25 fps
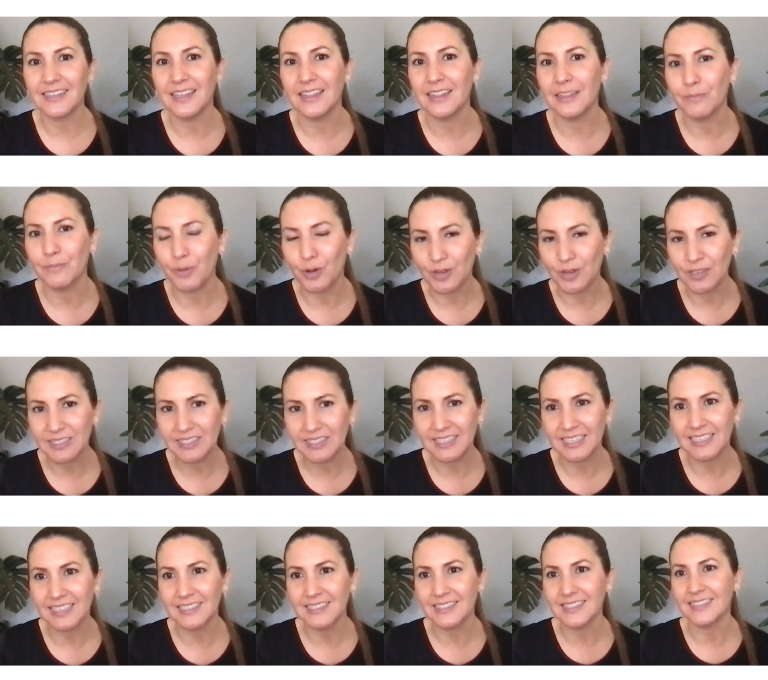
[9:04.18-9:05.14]
in the
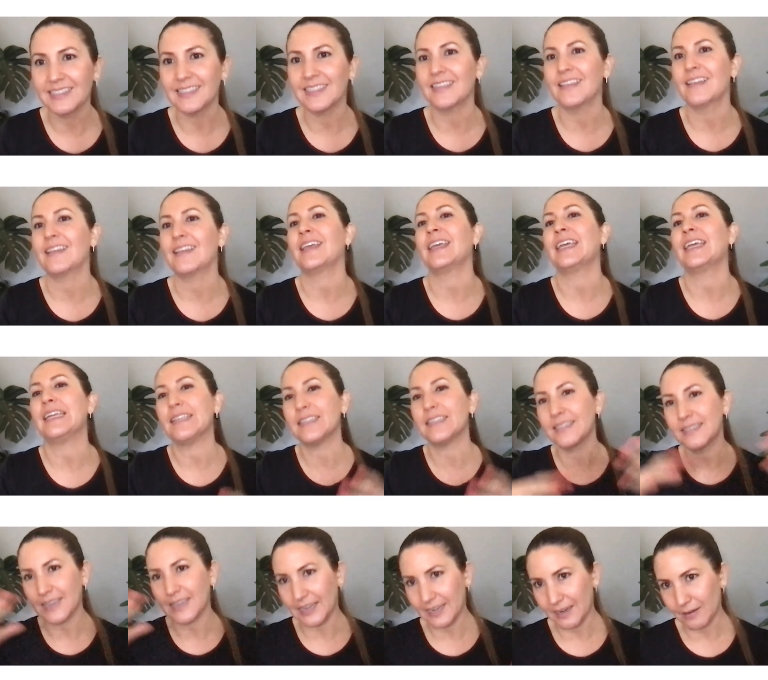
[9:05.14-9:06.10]
boxes
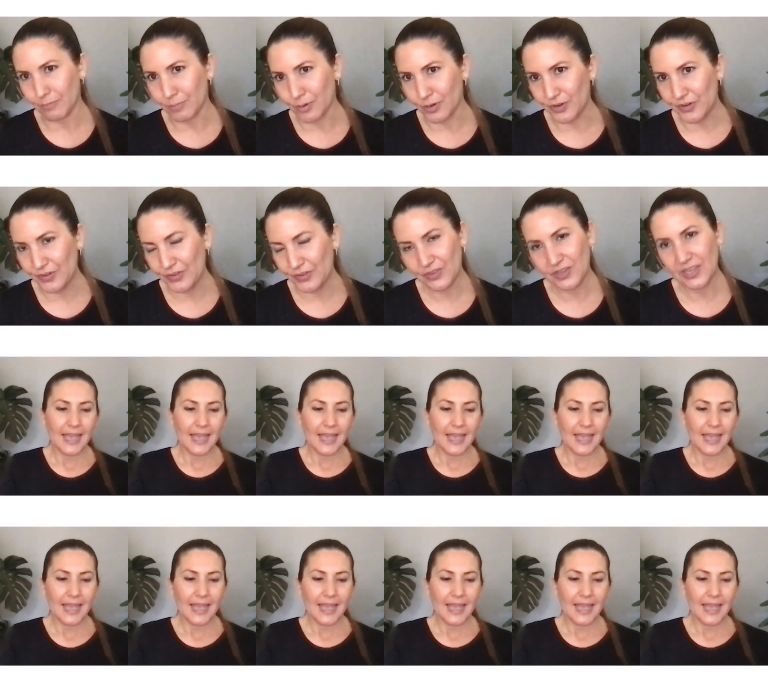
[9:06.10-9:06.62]
inside a box.